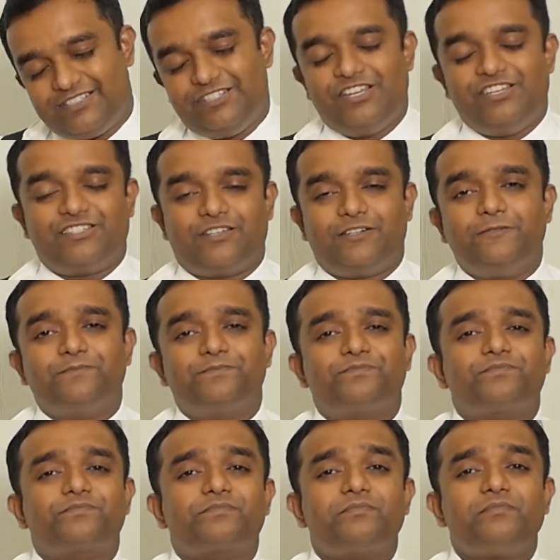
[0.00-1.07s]
nature,
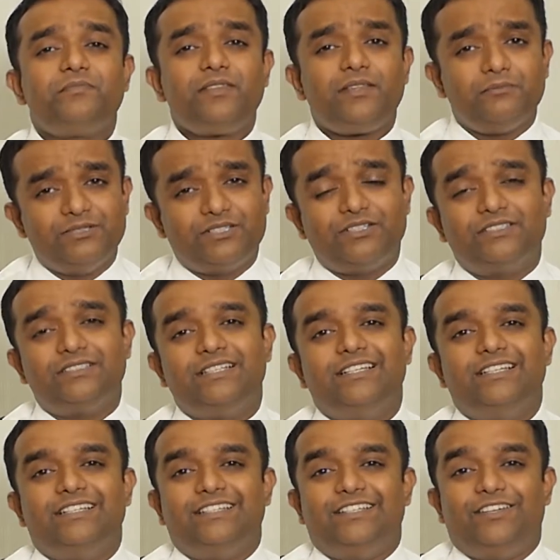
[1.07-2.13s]
because
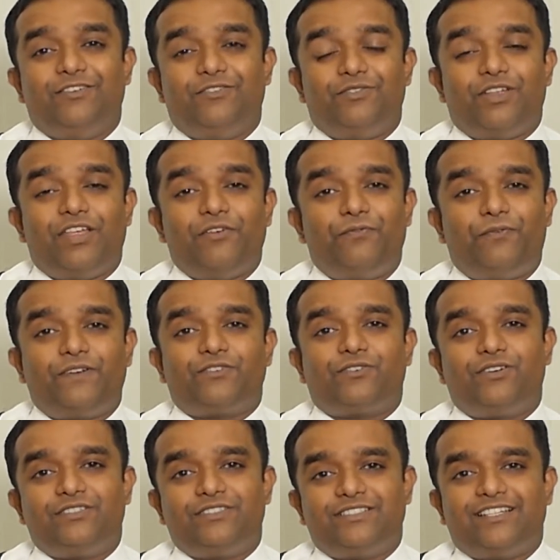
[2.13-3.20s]
if at
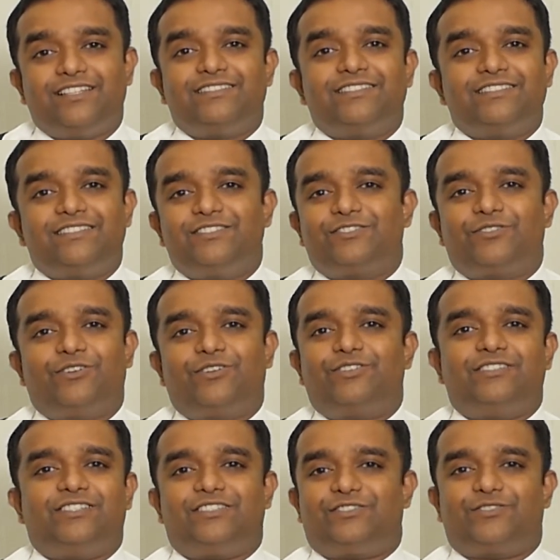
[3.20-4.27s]
all the dentist is going
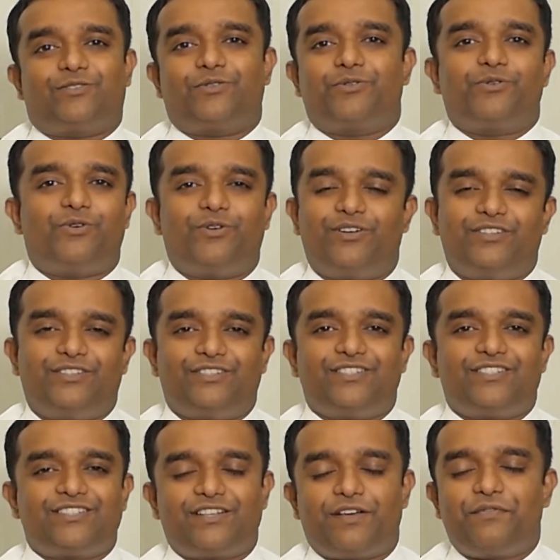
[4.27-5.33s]
to just throw all the
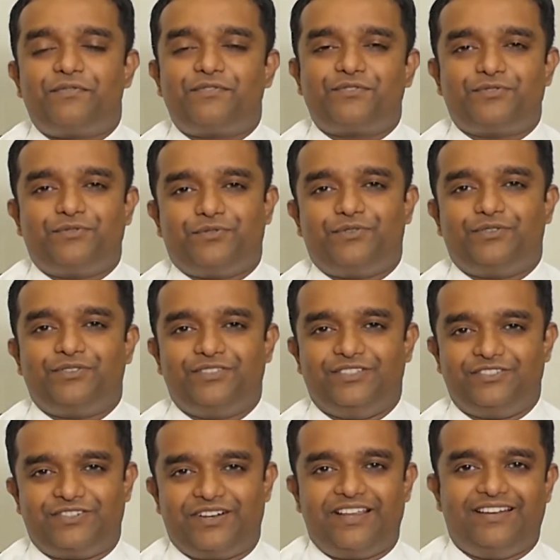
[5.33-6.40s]
stuff to the
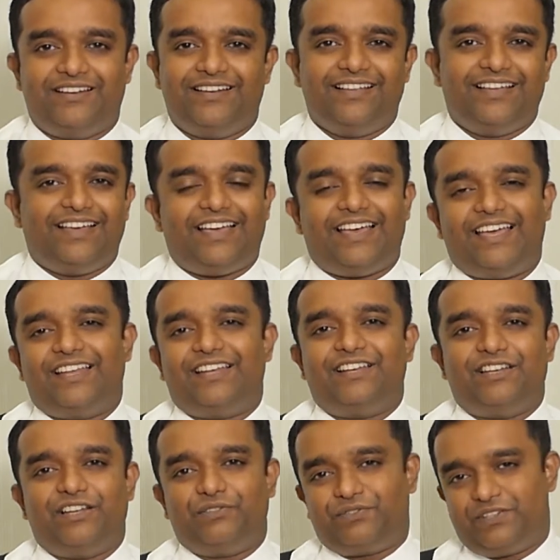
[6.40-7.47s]
drain, and
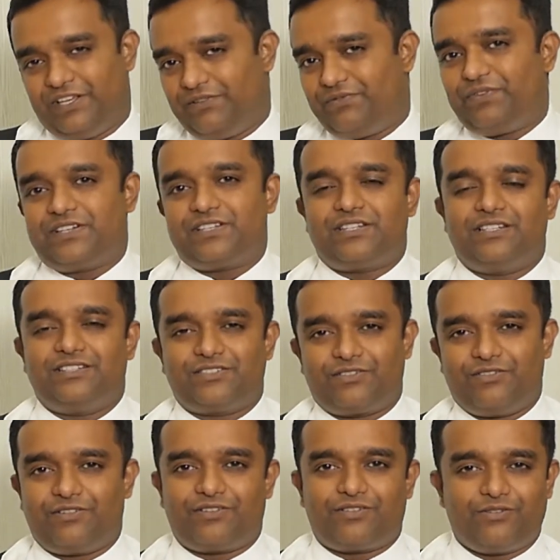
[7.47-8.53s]
if the infection is
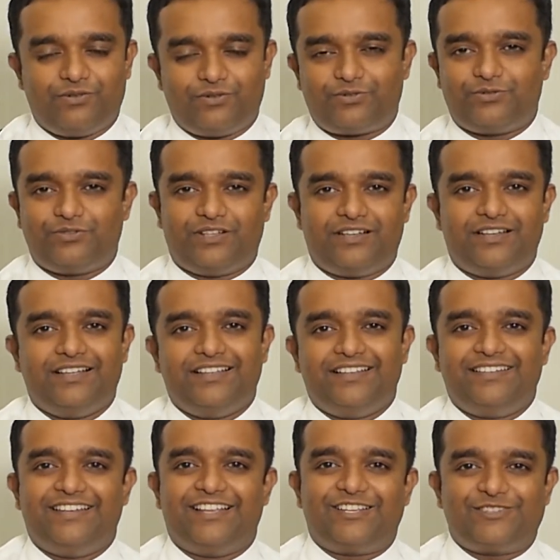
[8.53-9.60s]
going to go to the
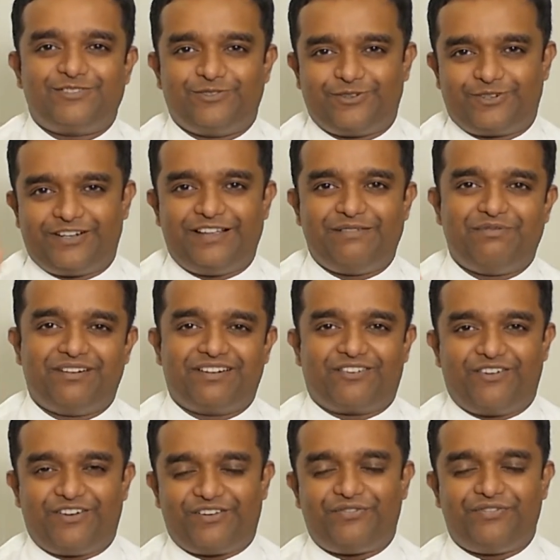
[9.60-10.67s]
next door neighbor,
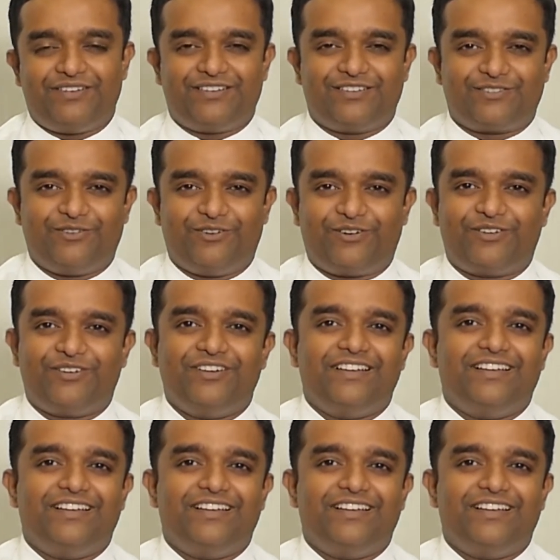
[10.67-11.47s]
or if it is going to